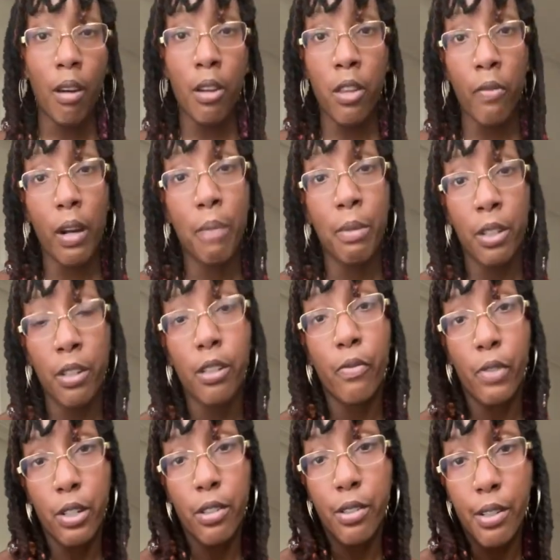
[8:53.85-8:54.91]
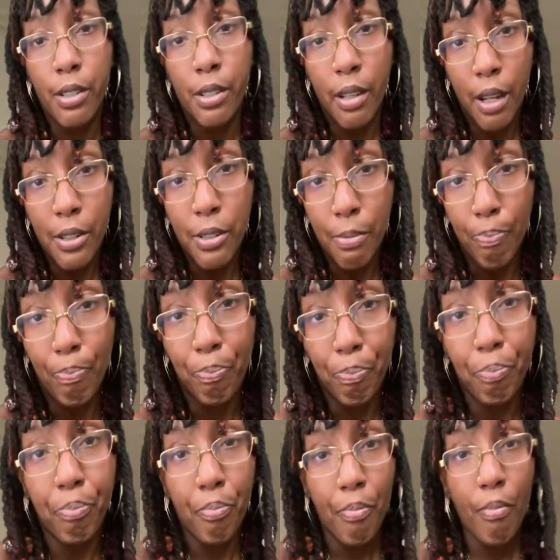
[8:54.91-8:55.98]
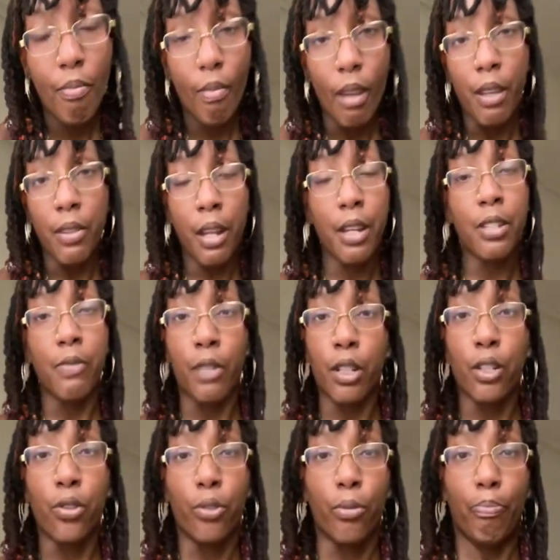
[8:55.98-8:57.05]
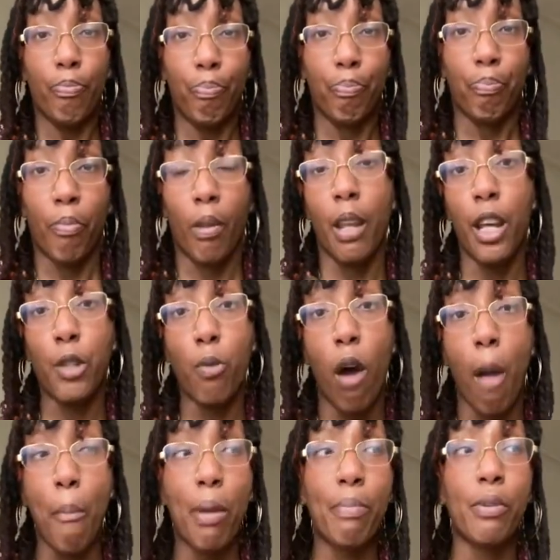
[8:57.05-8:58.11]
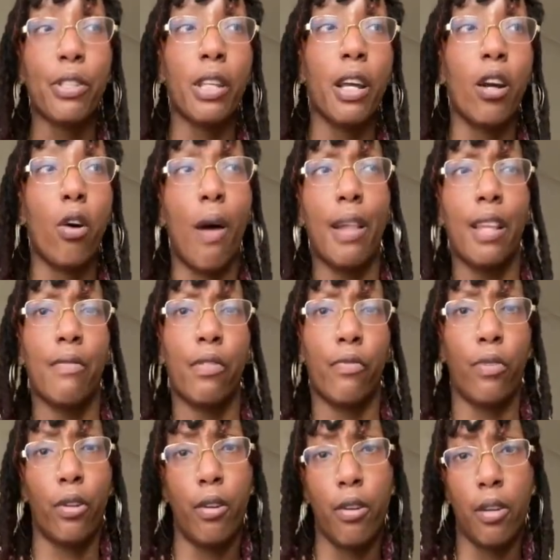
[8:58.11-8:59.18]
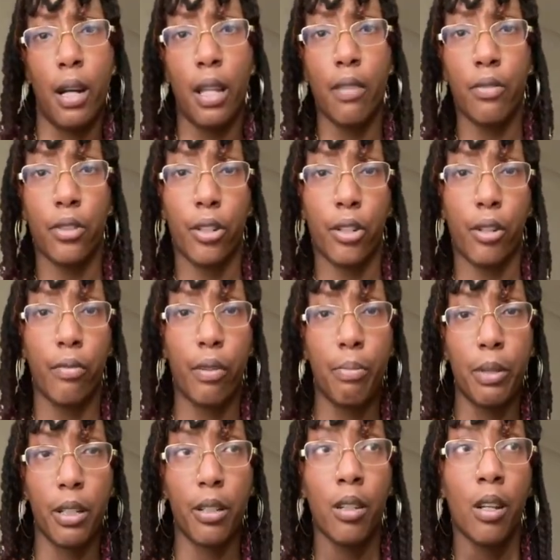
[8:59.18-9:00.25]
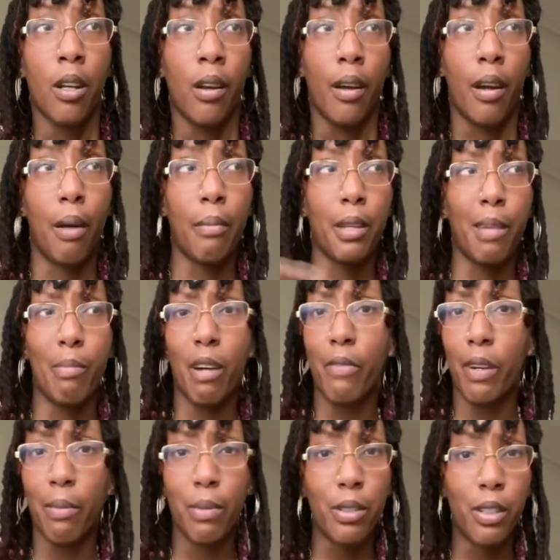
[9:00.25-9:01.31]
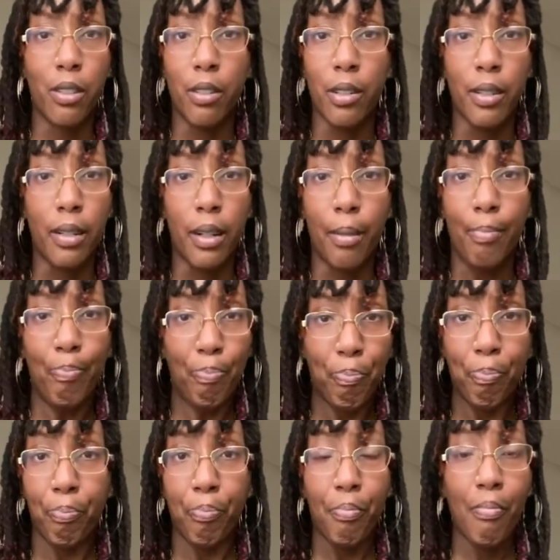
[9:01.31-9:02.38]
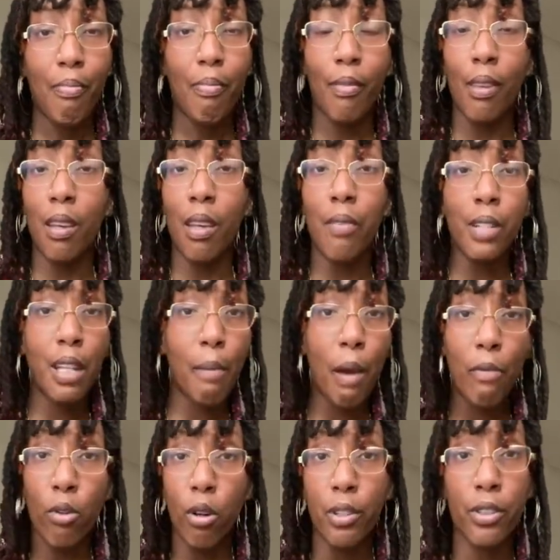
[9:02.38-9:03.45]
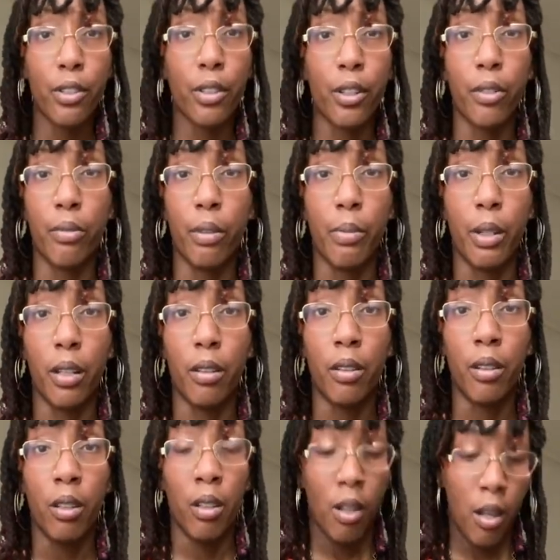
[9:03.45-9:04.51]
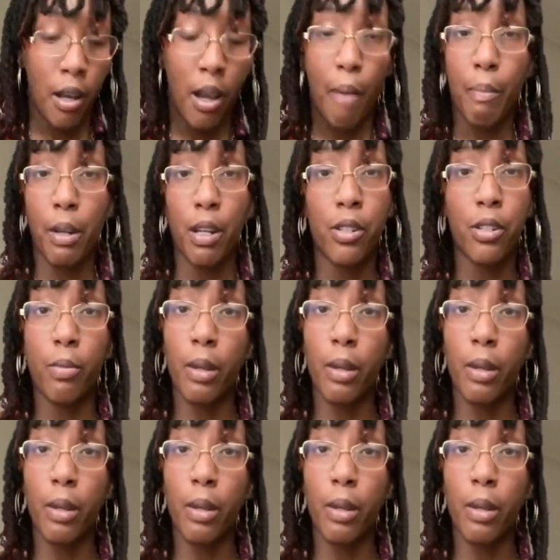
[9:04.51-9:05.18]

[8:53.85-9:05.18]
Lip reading: and other vitamin D deficiencies. Yes, that is very true. That's why when people say, "Oh, I live in Florida, I live in the Caribbean, I'm getting my vitamin D." No, you're not. Every time I've gone to the Caribbean, I've been to